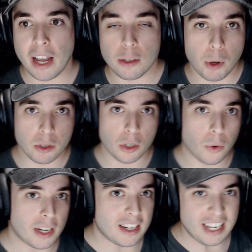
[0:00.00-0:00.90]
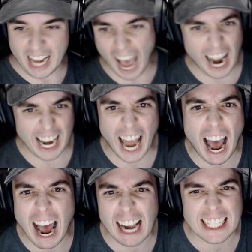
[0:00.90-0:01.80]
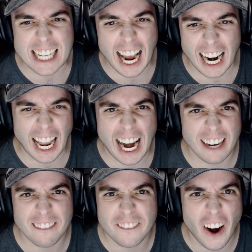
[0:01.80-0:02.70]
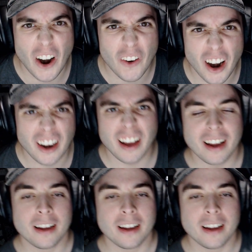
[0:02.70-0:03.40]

As opposed to doing, nuts, I lean forward.